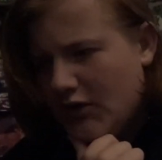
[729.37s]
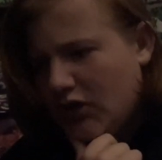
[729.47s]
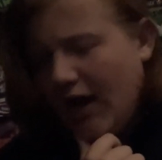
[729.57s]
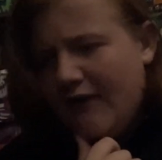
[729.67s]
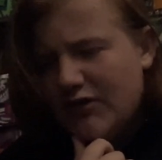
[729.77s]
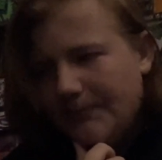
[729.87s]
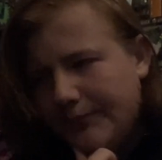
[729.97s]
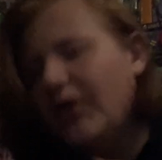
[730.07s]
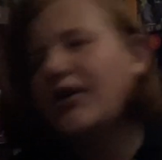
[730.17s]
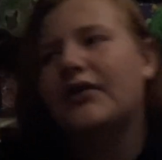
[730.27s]
To have the
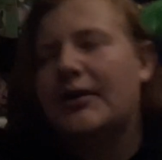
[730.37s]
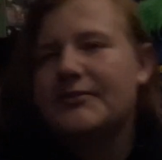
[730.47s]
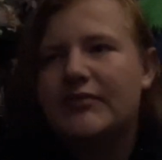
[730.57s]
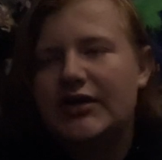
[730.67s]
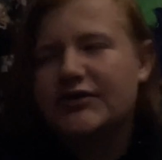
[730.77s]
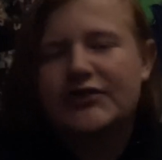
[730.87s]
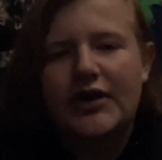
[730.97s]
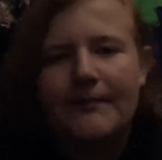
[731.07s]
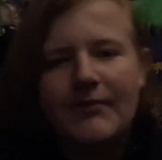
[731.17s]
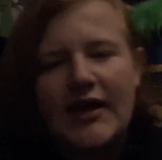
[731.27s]
book, I mean,
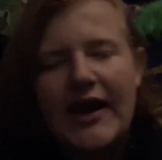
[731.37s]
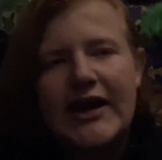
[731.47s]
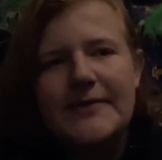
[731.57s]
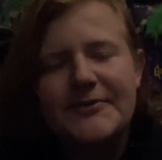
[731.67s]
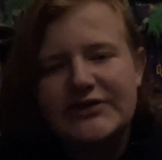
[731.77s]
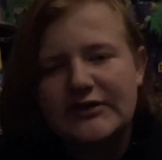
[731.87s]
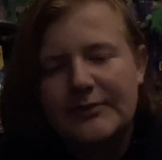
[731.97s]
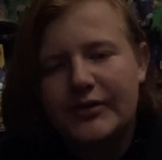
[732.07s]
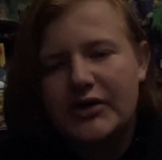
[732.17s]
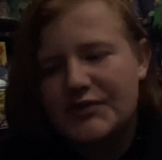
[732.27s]
sorry, 80% of the
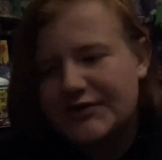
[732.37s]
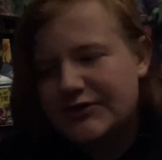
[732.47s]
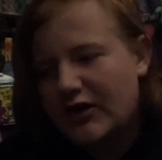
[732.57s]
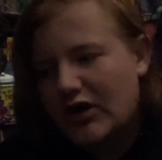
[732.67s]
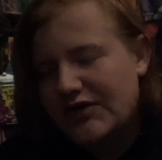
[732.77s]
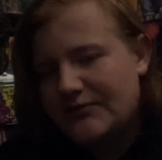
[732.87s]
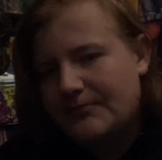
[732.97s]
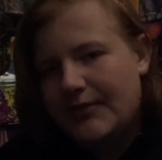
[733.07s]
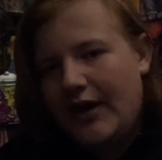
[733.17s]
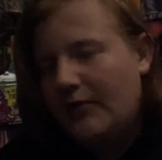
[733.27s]
book was uh,
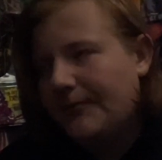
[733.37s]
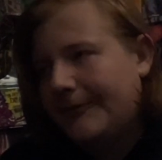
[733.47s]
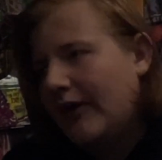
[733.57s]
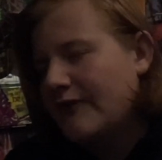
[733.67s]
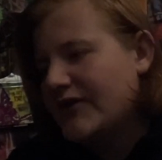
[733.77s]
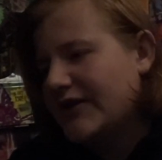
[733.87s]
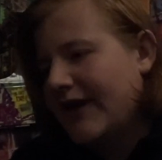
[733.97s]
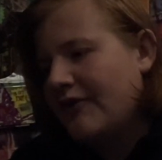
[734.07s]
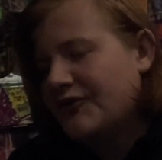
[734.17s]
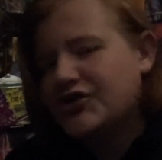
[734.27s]
preparing for the
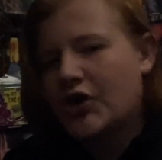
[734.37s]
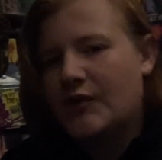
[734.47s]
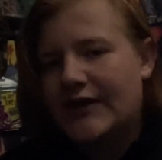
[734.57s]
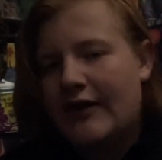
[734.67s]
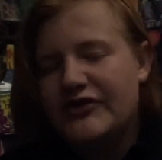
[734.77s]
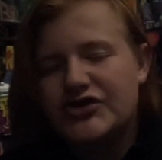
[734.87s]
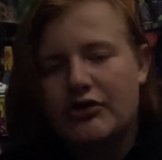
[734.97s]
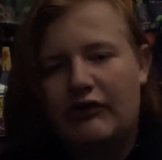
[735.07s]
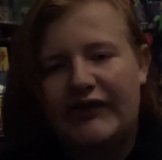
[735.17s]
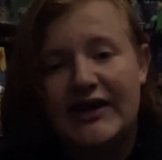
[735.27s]
talent show and talent show
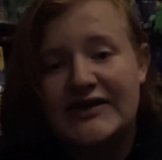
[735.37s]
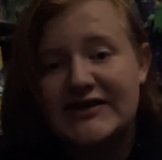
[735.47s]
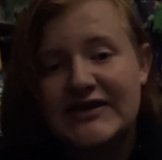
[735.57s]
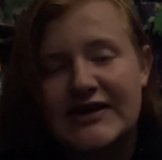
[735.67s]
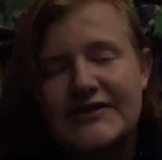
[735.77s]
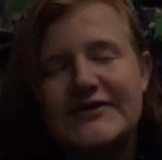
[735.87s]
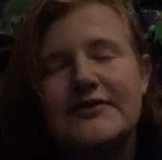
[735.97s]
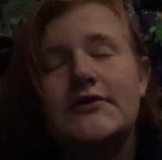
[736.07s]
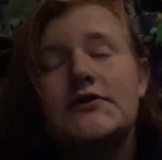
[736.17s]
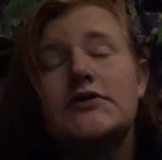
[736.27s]
related
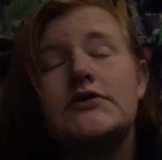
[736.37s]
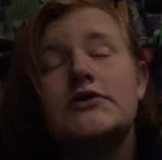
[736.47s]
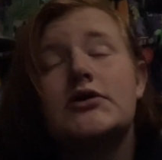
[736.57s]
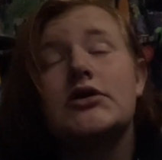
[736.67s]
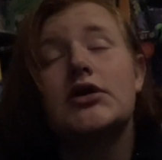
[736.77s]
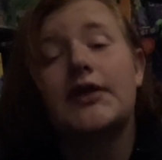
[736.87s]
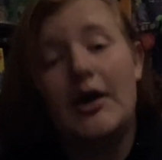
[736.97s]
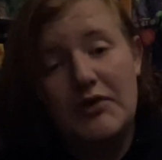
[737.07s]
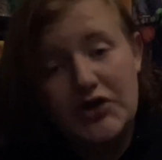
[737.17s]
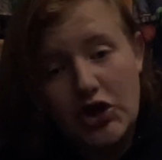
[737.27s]
scenes.
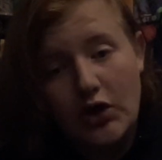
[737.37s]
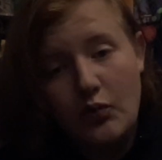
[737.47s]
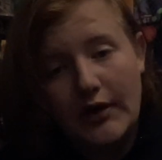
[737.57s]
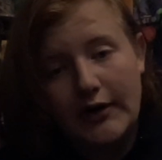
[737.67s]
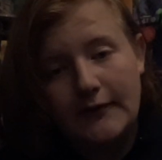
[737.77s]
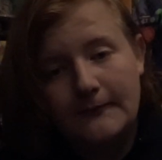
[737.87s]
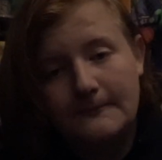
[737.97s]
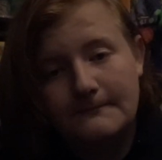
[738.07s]
That went nowhere.